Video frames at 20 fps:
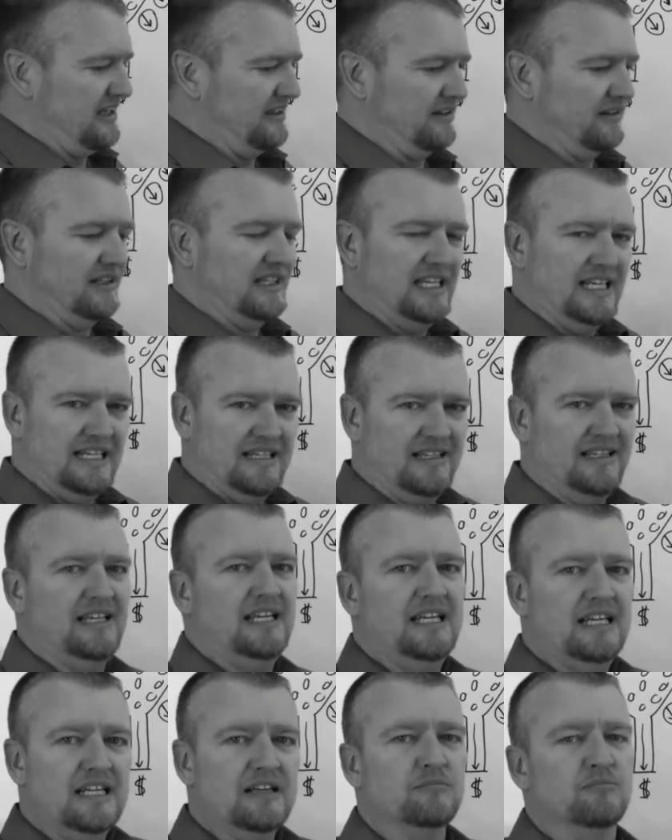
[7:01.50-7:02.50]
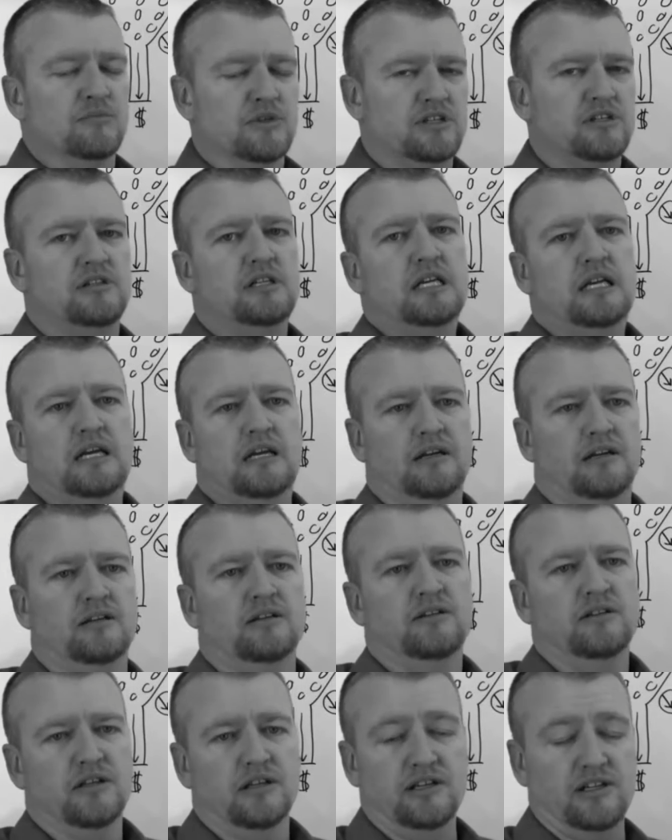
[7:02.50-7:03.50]
lead eating
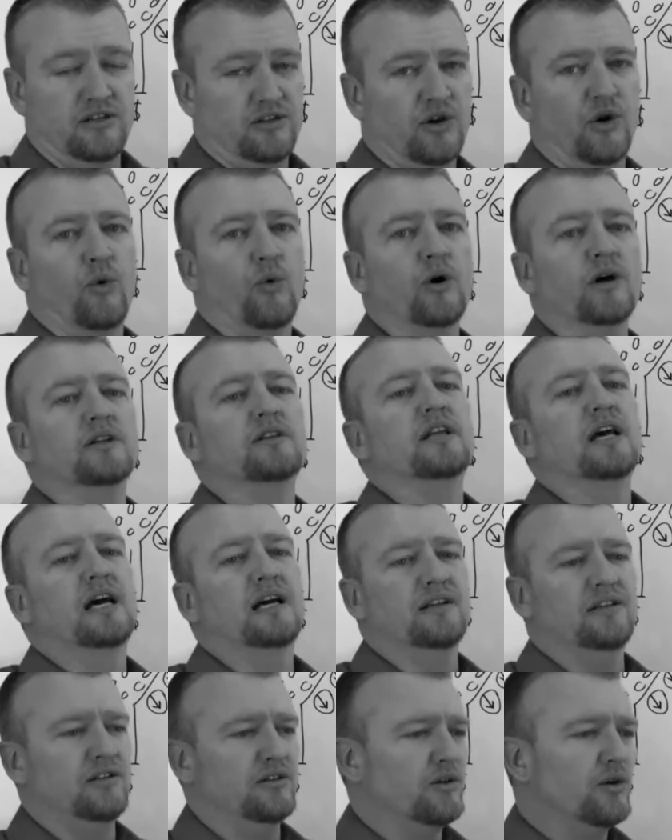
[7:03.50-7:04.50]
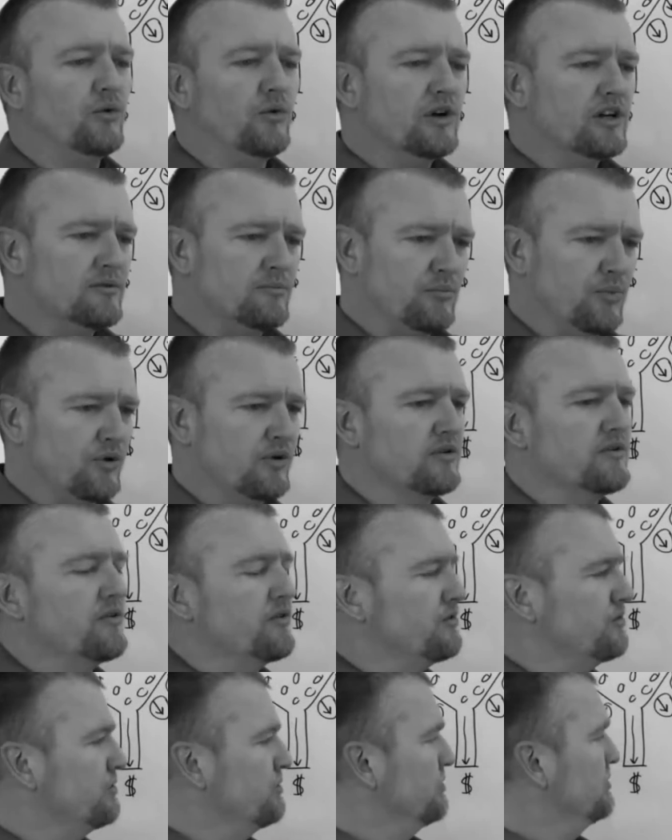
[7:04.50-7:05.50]
machine, and you don't want that. You don't want to burn
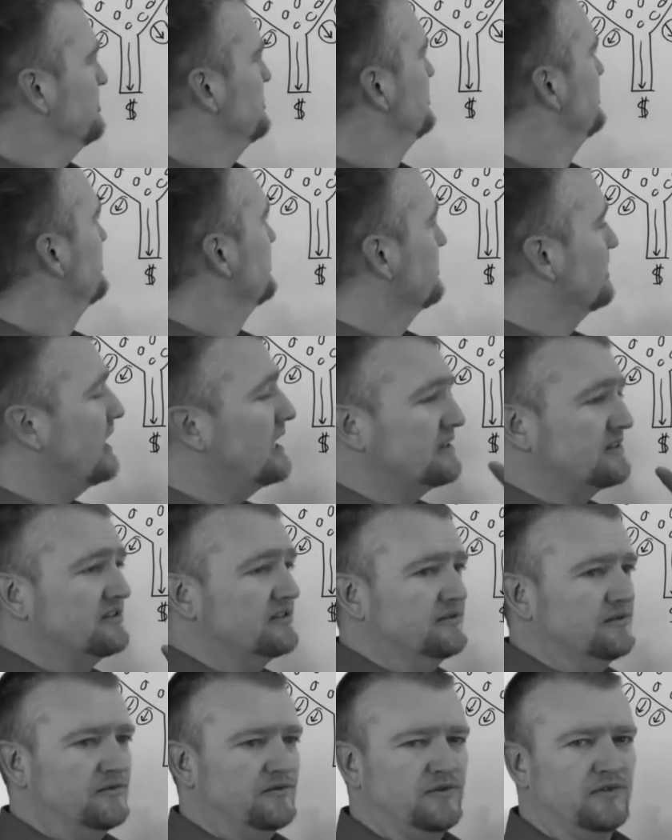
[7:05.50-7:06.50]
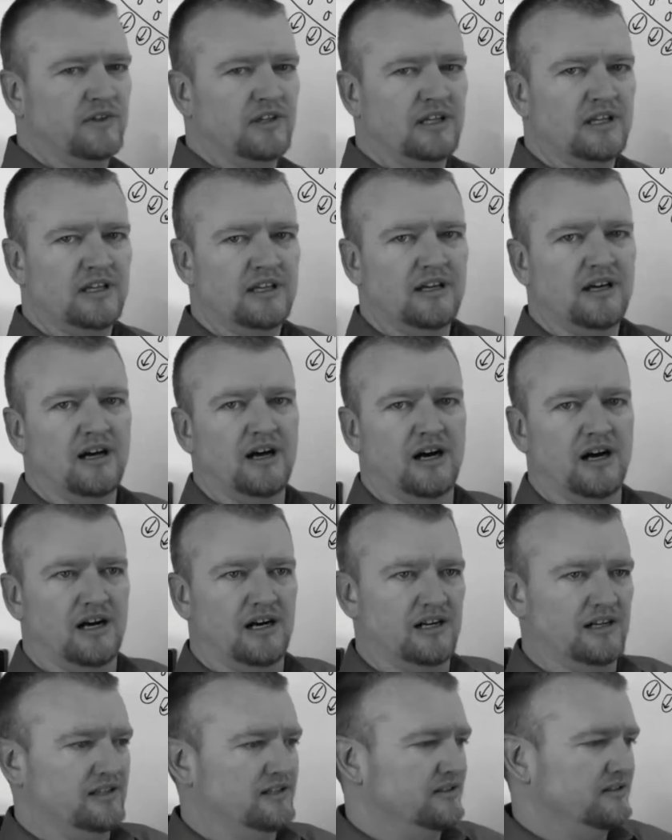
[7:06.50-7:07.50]
through lots of
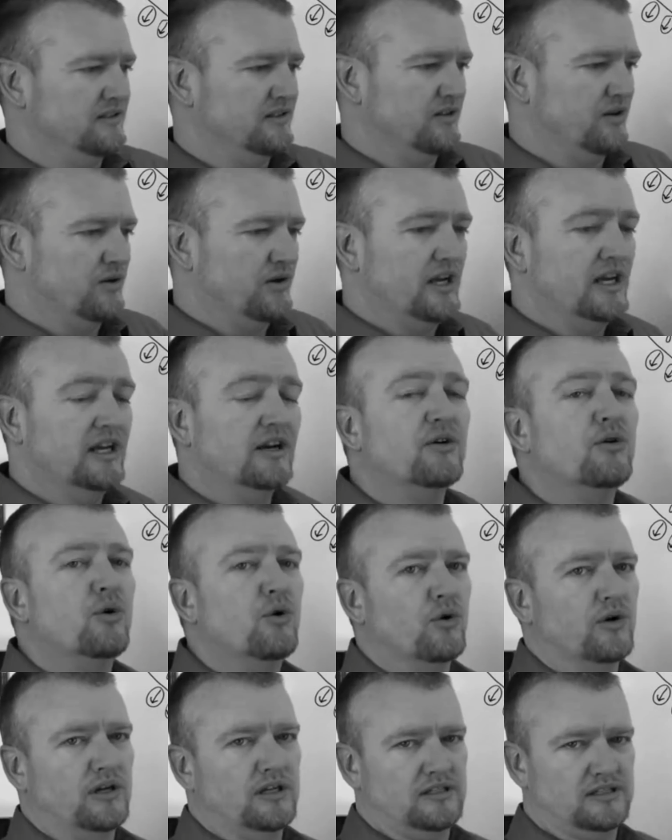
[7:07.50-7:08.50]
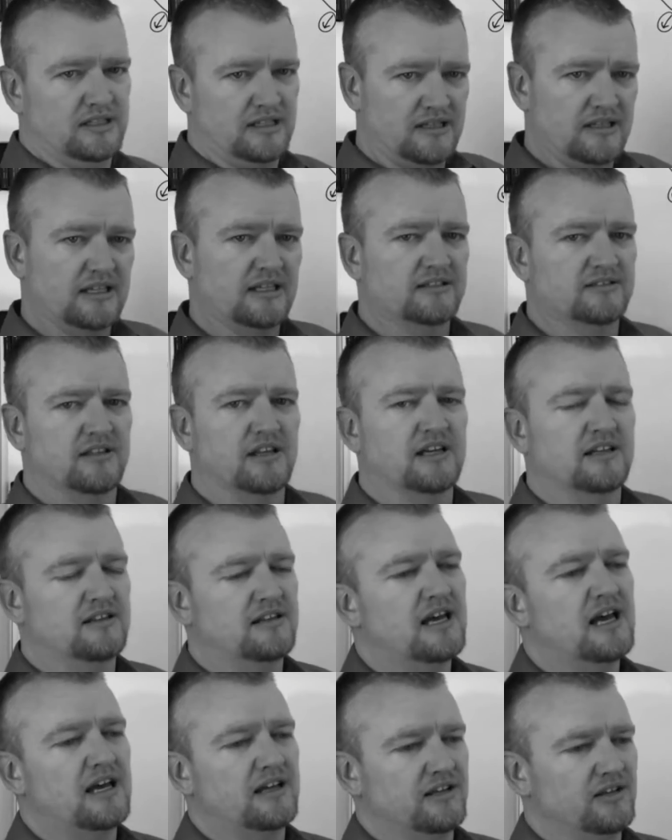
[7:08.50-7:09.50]
inquiries and things like
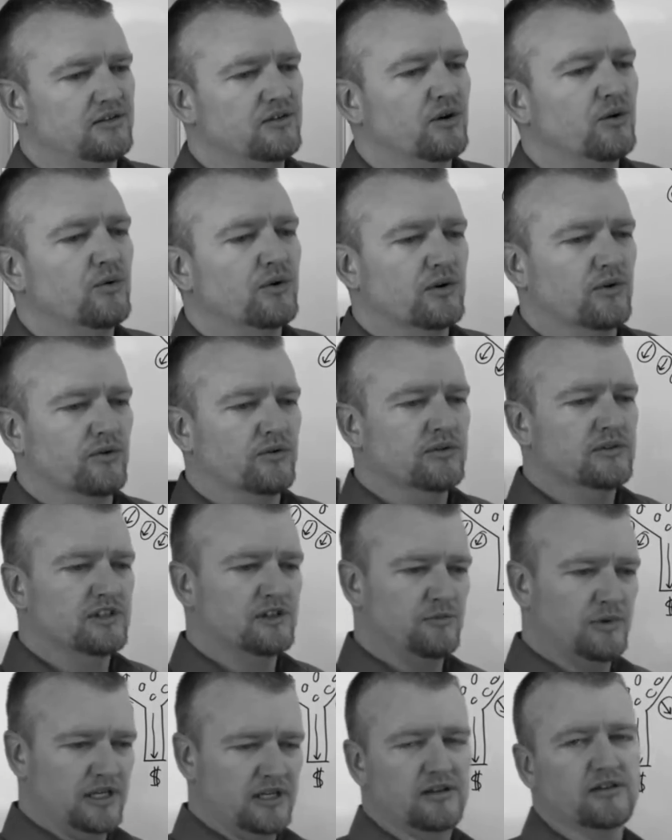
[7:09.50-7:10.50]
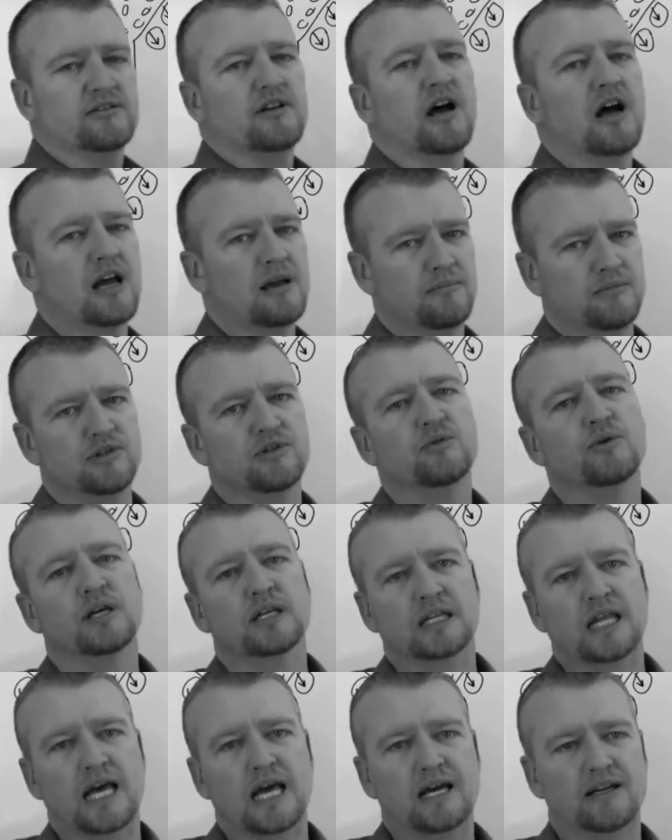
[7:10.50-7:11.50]
that. You don't want to spend your time doing
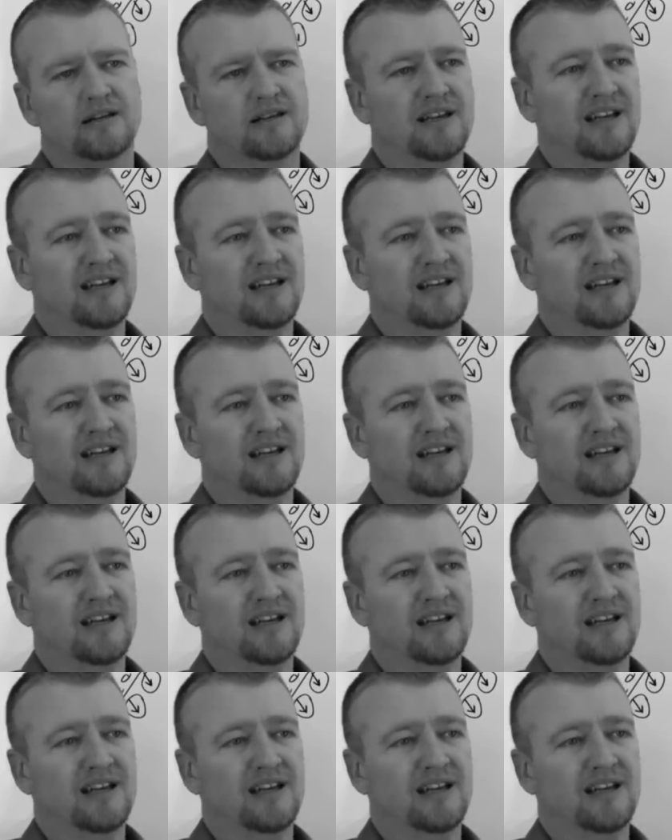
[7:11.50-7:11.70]
that.